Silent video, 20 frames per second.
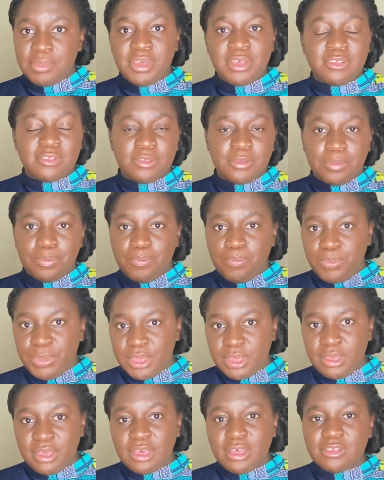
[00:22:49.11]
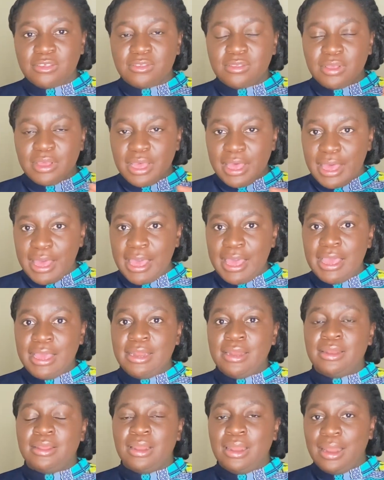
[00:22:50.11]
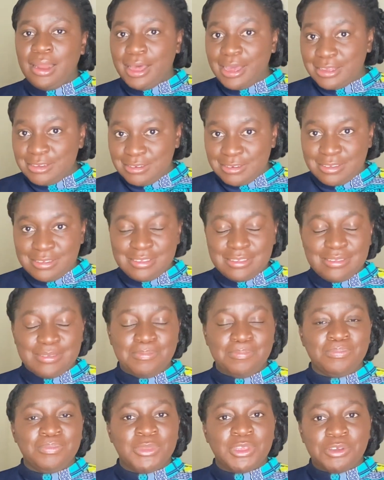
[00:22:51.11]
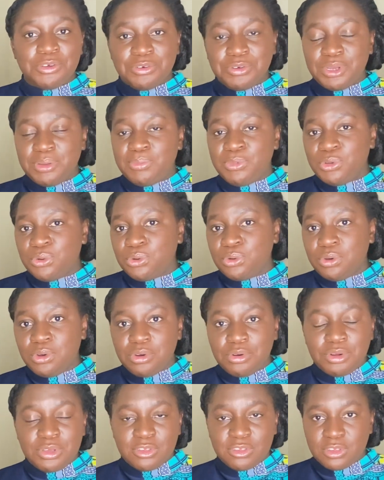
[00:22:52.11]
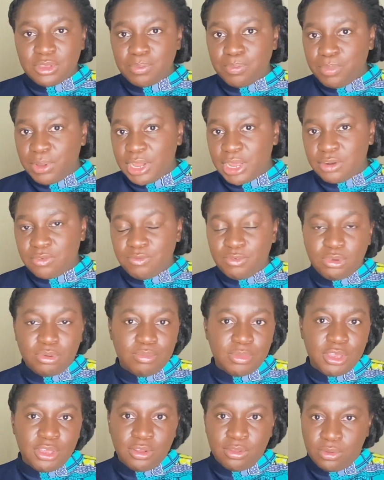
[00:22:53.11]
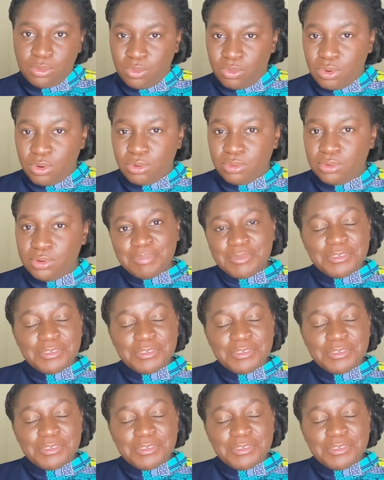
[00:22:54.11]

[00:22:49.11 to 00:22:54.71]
It's the biggest and the largest cryptocurrency platform in the world.